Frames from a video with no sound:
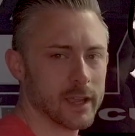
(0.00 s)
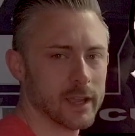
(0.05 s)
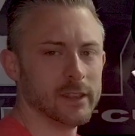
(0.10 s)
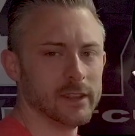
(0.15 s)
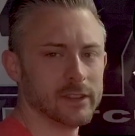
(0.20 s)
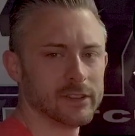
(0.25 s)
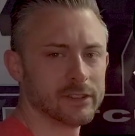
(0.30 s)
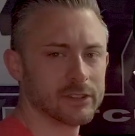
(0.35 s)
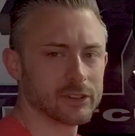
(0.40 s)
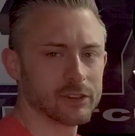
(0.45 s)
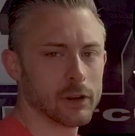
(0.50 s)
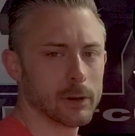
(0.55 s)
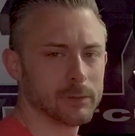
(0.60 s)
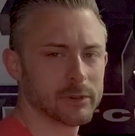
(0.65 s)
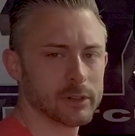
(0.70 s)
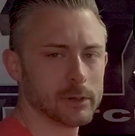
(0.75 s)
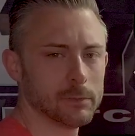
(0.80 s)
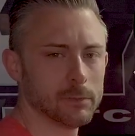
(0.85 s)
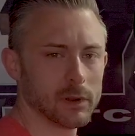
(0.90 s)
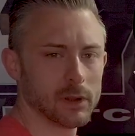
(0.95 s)
In the
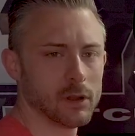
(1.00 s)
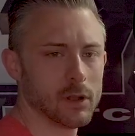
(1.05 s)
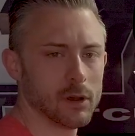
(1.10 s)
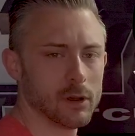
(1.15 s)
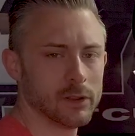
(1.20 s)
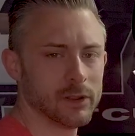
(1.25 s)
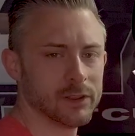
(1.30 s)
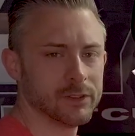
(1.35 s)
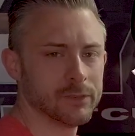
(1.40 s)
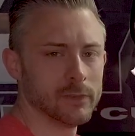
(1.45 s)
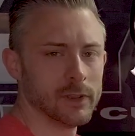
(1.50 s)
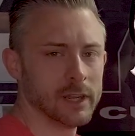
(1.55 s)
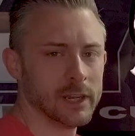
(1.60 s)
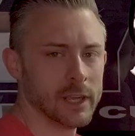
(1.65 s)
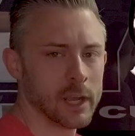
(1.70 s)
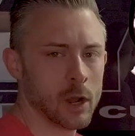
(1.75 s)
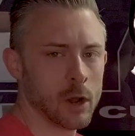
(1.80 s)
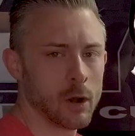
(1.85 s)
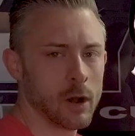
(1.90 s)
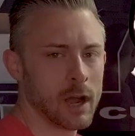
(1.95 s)
description below this
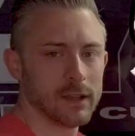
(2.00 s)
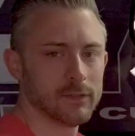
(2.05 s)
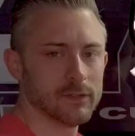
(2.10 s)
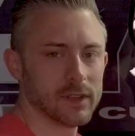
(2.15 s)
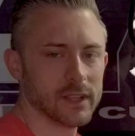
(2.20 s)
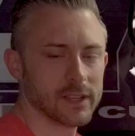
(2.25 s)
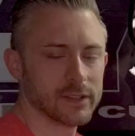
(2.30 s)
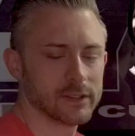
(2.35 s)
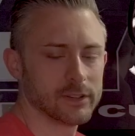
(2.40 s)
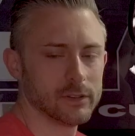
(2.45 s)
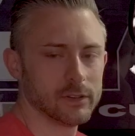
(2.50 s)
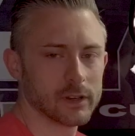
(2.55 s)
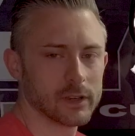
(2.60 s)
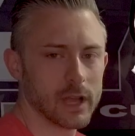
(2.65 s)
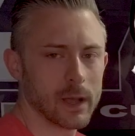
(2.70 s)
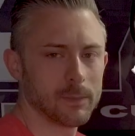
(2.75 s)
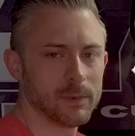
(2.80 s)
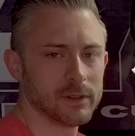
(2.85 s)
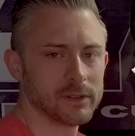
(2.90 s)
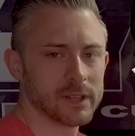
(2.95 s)
video, I have links to a
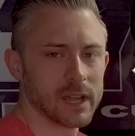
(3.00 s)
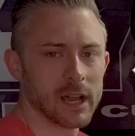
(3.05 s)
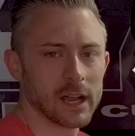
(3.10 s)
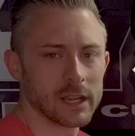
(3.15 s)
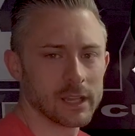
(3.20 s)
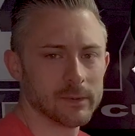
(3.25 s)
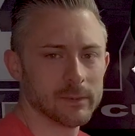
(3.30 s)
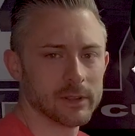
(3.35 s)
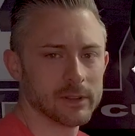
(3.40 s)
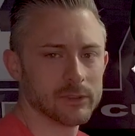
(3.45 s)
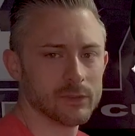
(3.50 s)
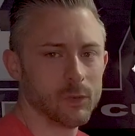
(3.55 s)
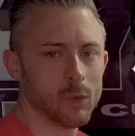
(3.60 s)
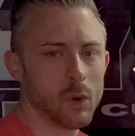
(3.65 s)
couple documents.